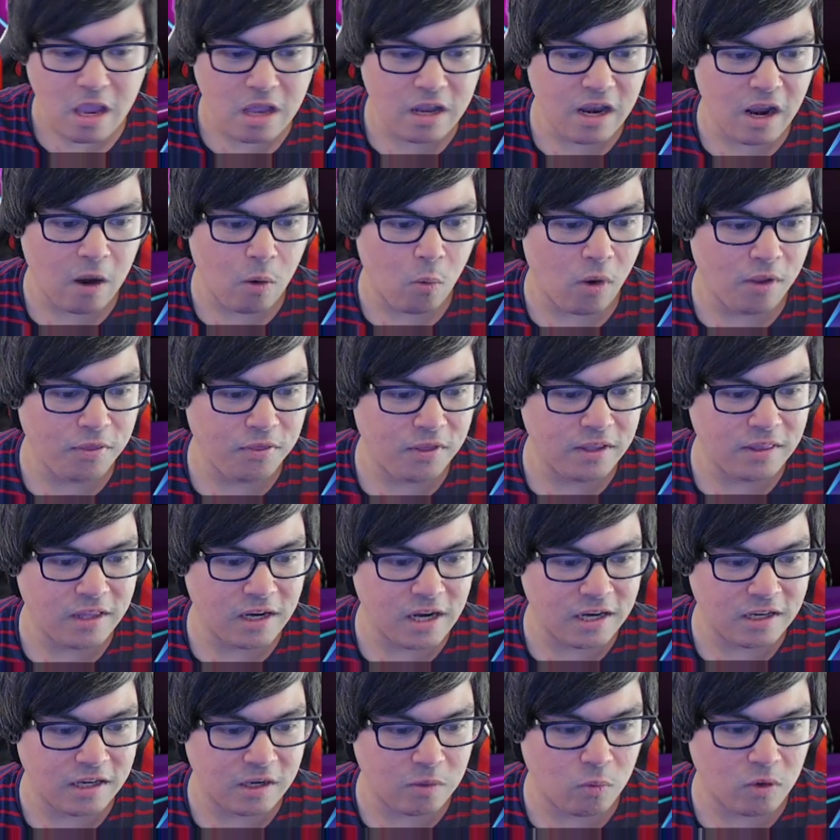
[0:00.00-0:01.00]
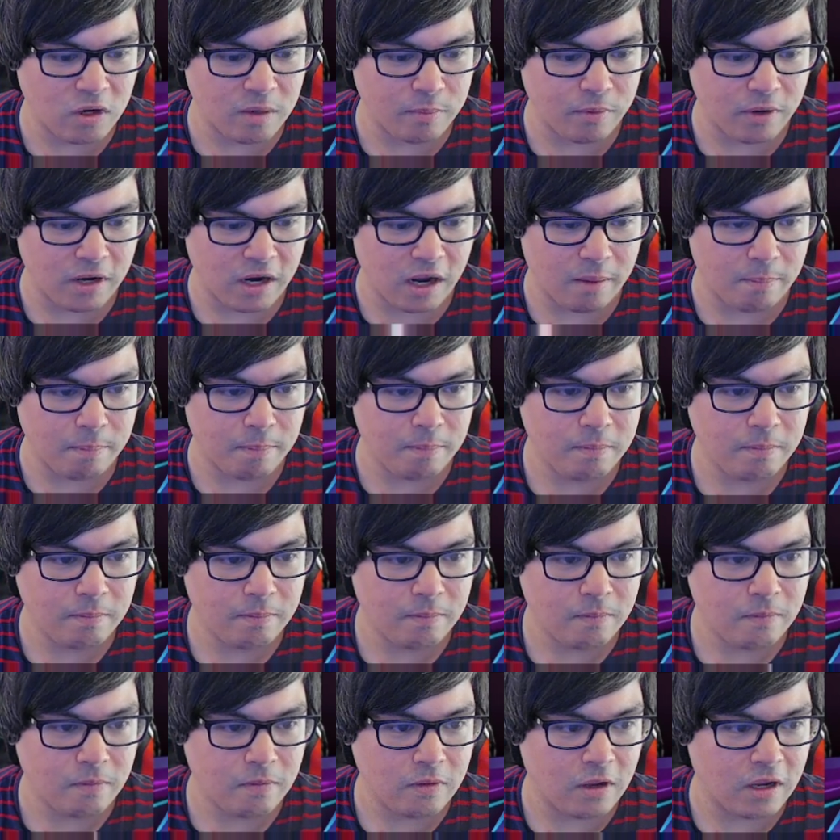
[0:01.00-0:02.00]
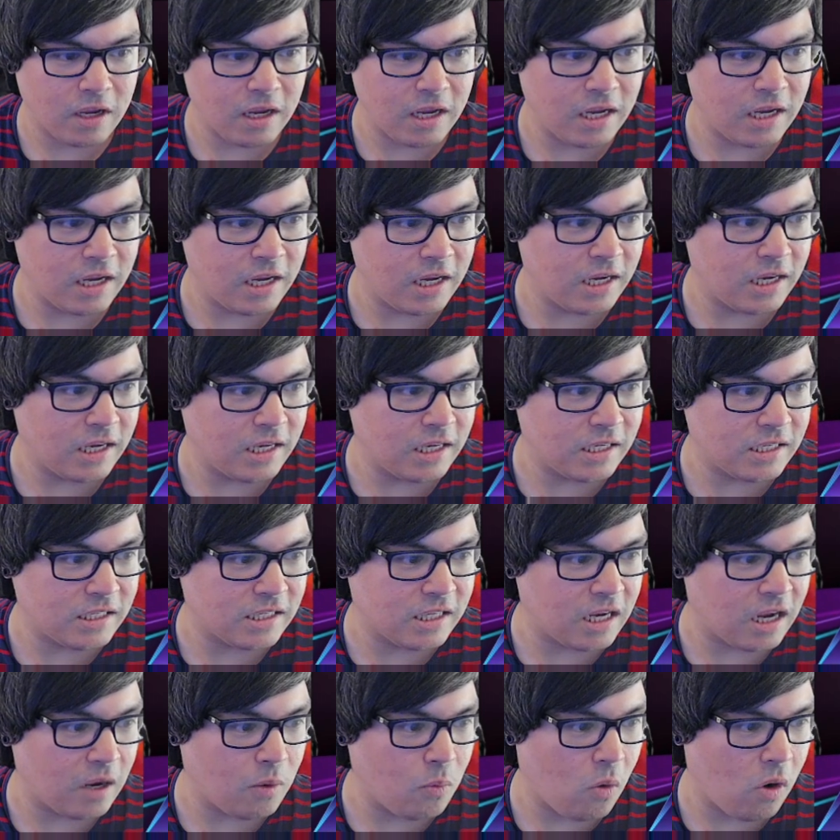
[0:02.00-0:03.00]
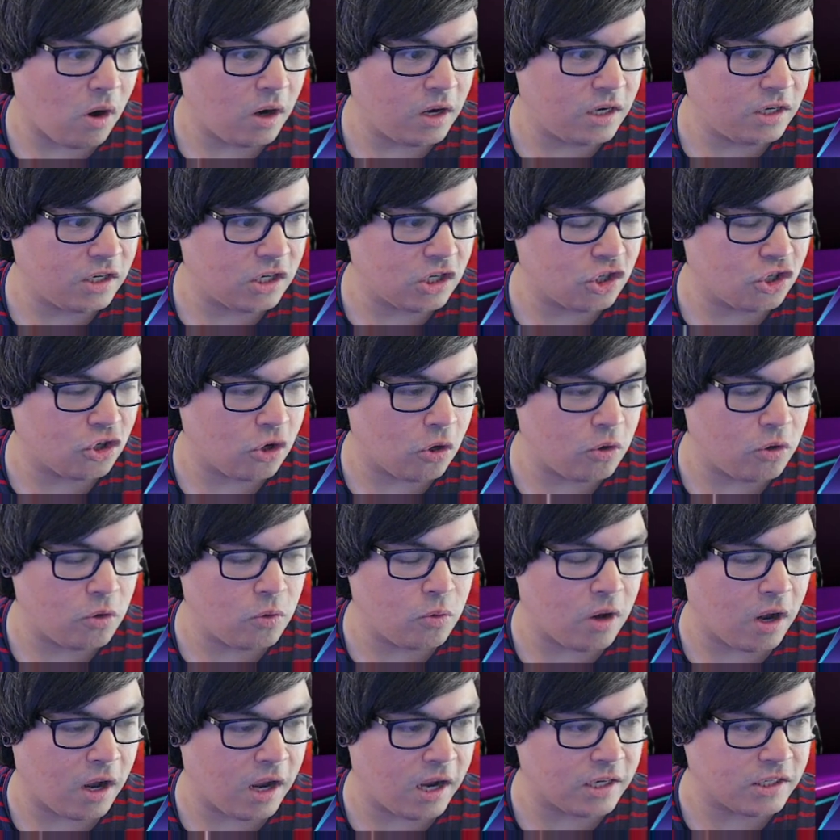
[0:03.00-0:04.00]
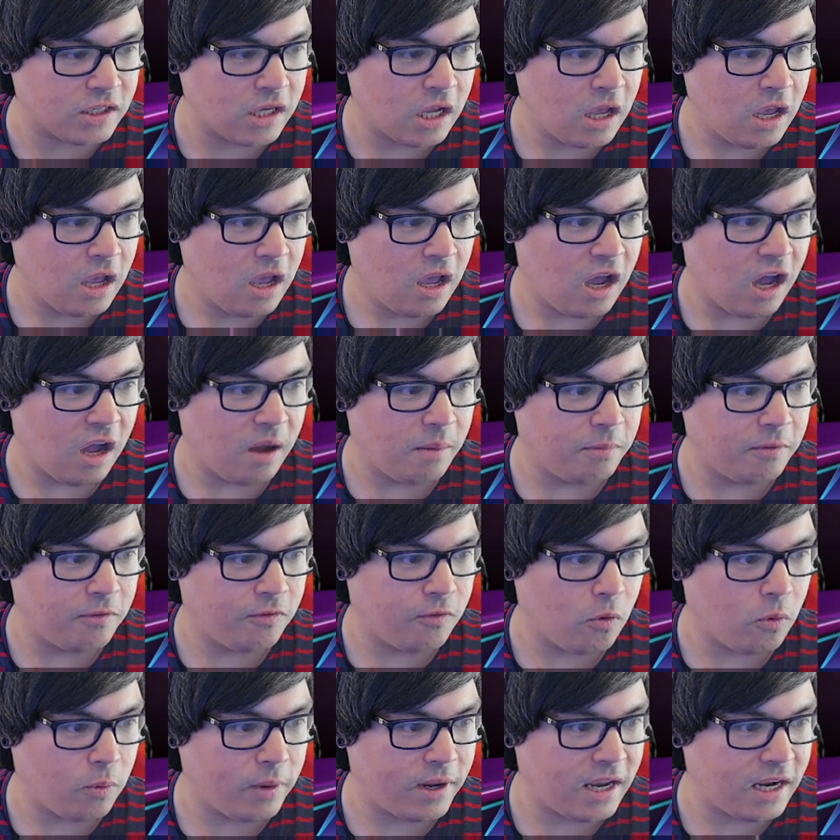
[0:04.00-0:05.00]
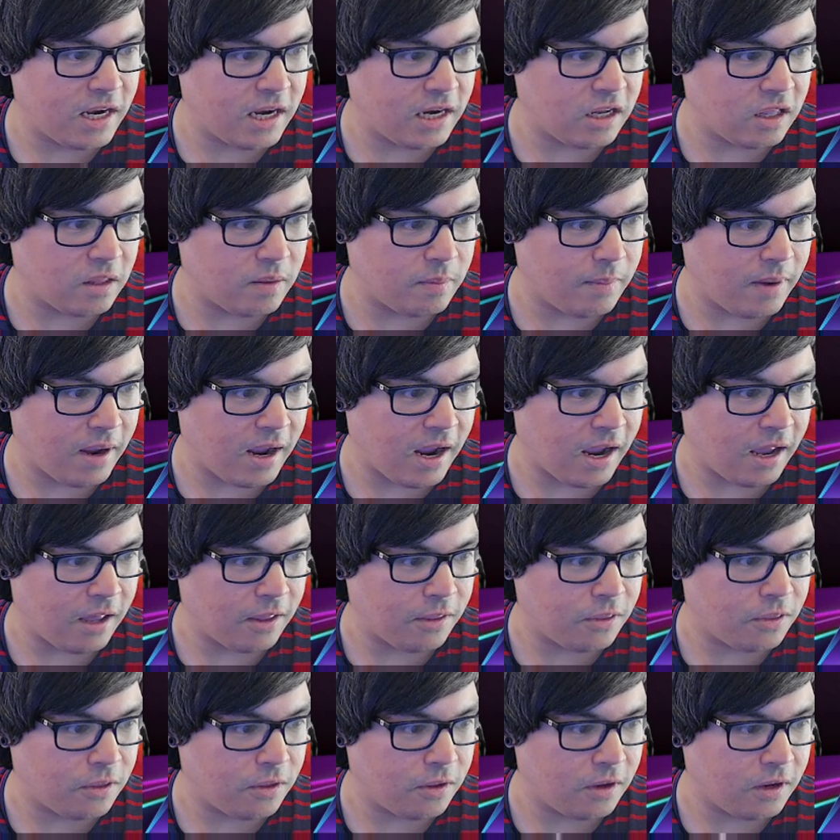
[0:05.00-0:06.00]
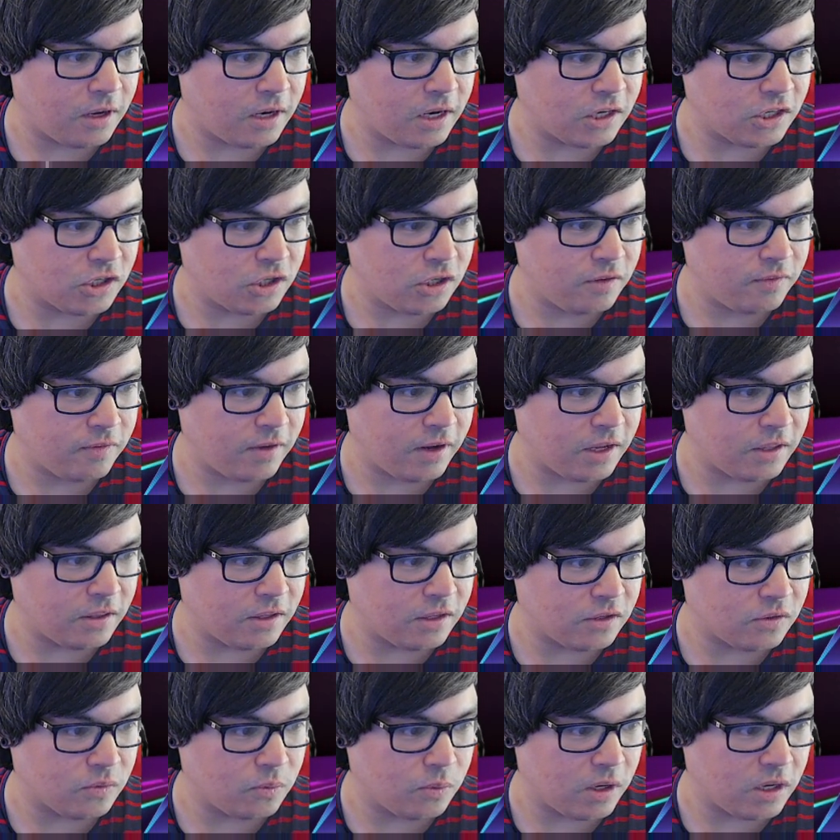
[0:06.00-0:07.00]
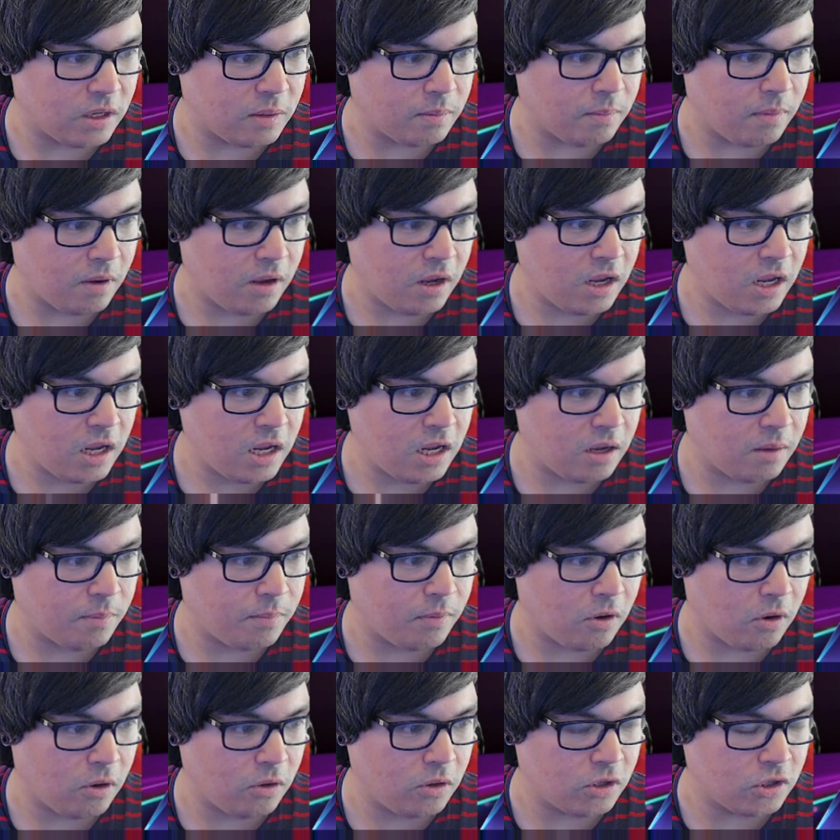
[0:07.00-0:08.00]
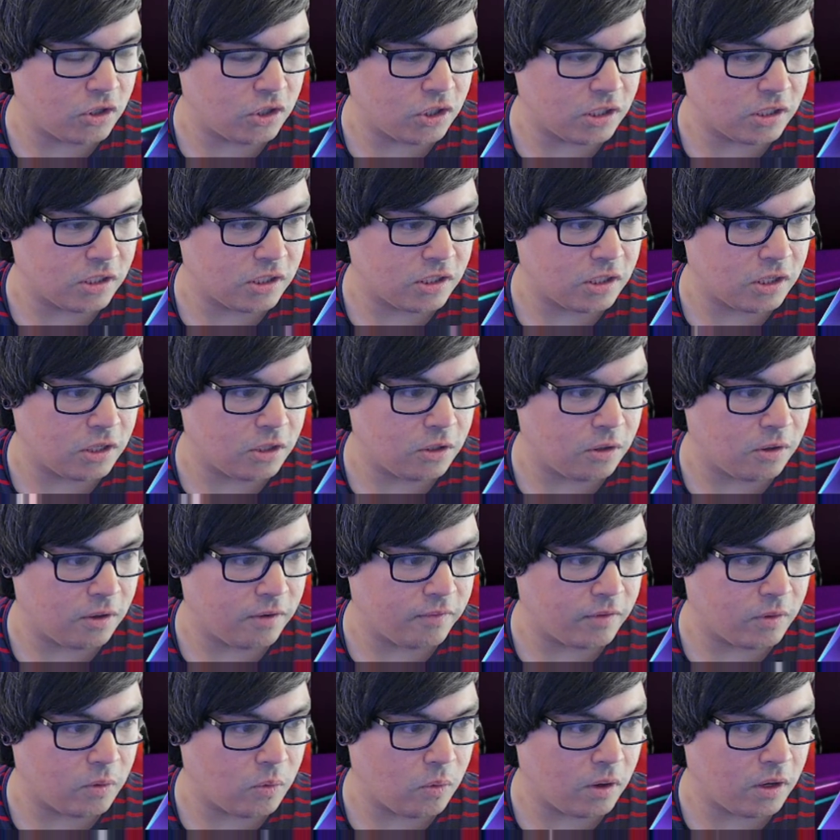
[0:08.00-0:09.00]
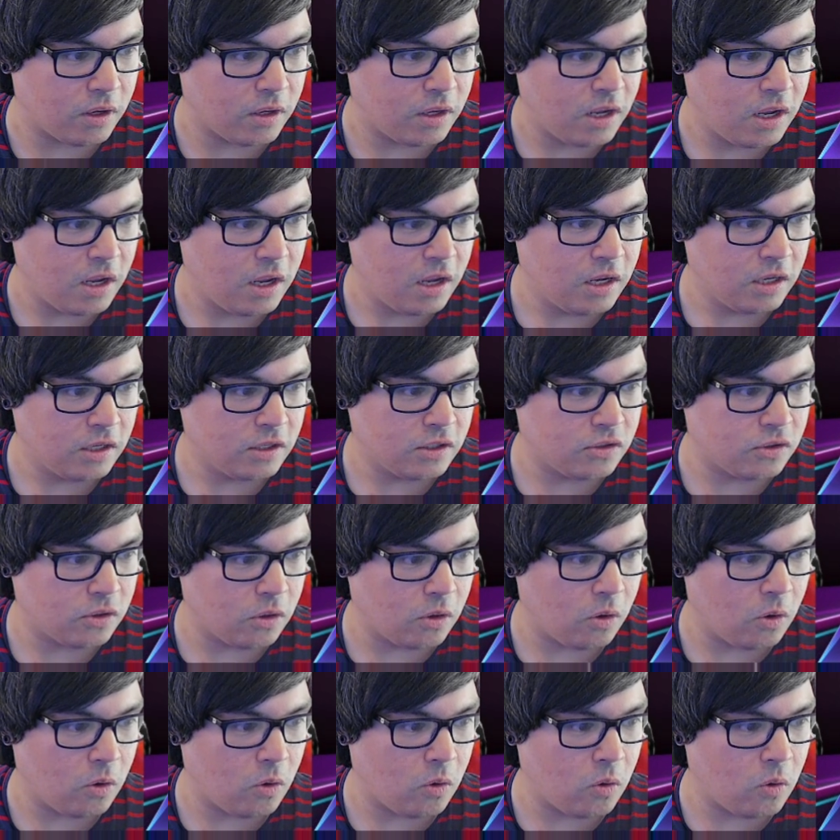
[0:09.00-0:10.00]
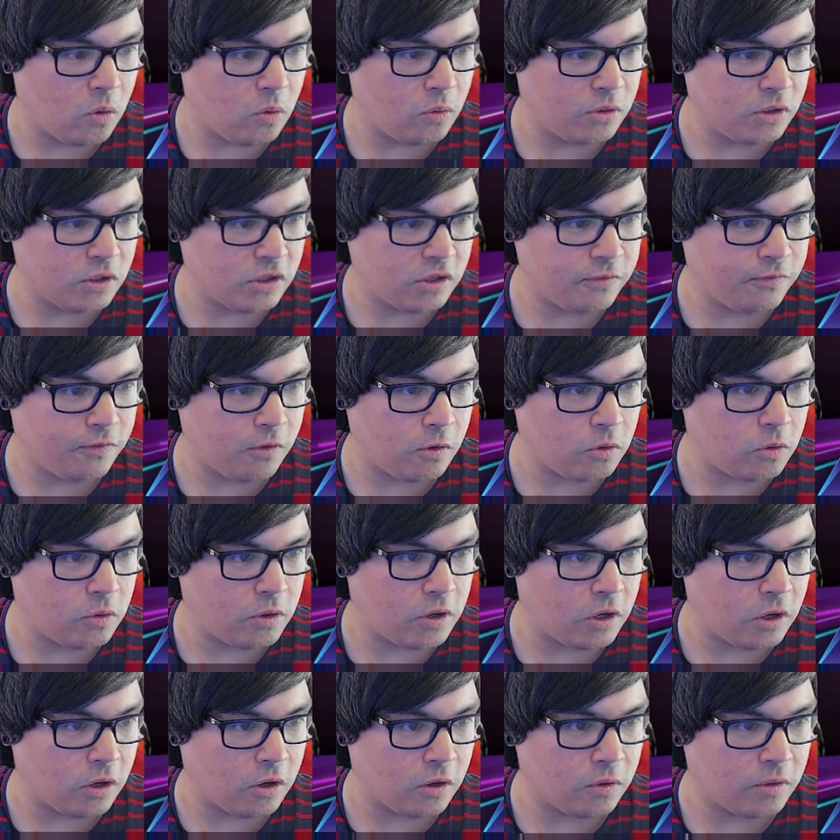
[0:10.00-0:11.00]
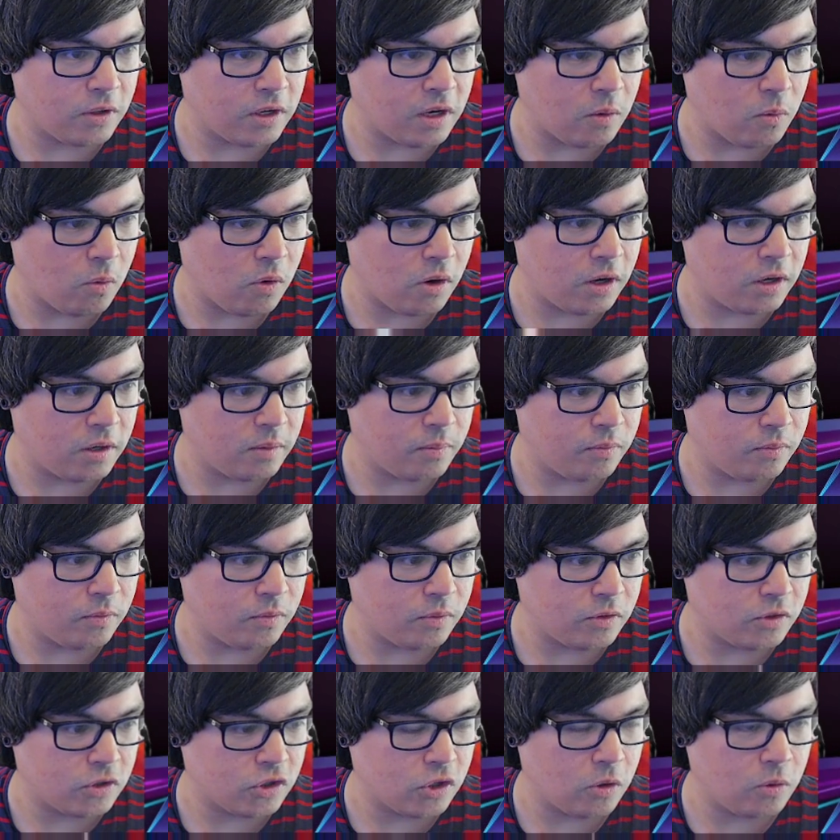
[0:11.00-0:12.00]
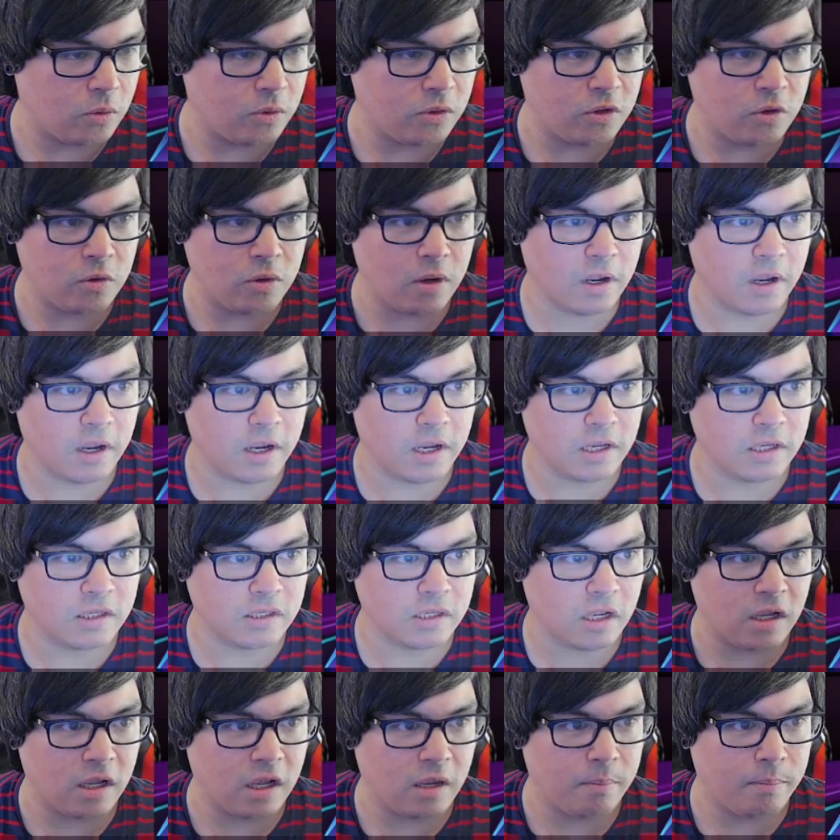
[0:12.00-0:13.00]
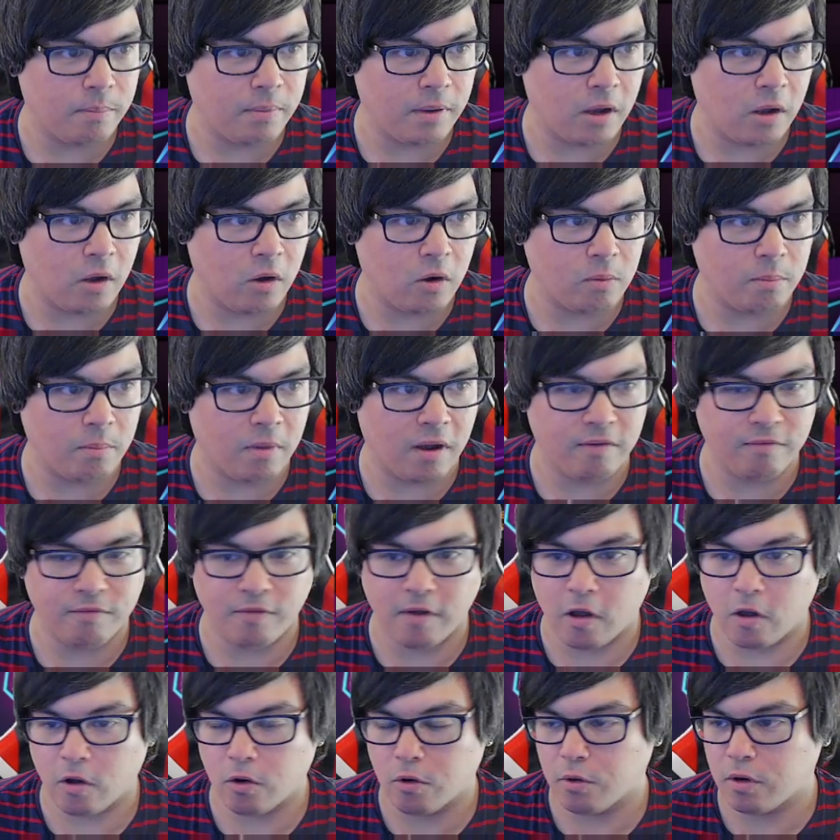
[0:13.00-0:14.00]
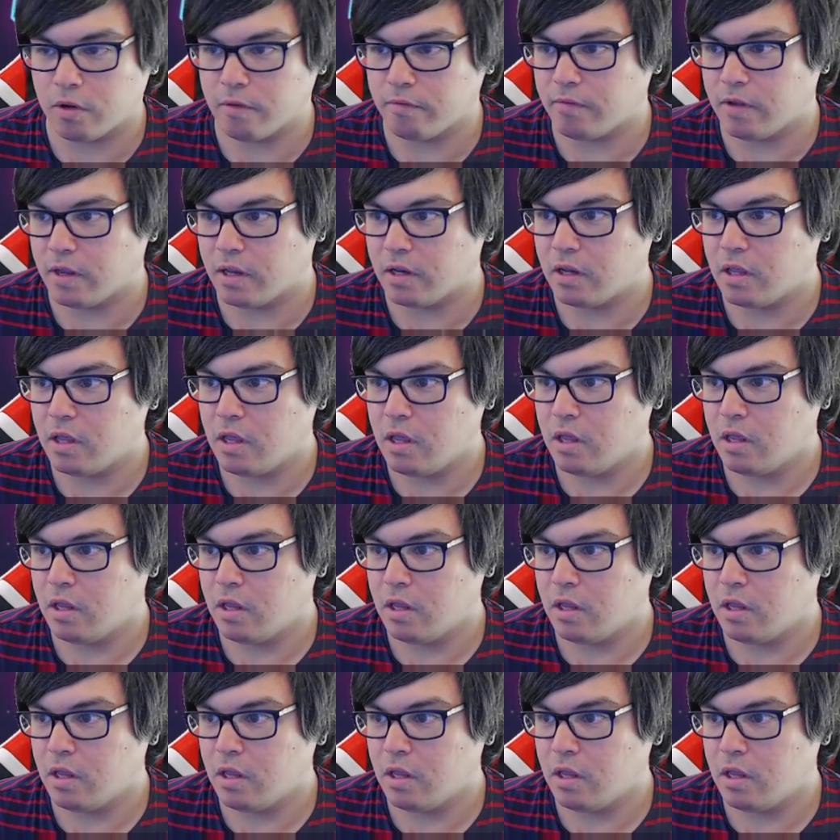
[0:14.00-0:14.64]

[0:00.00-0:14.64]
Now, one thing that I did want to bring up is that I wanted to show you guys uh, before we get into the math, and I should have had this ready. My apologies here, everyone. So there's a photo here that I wanted to show with you guys about my Valkyrie event.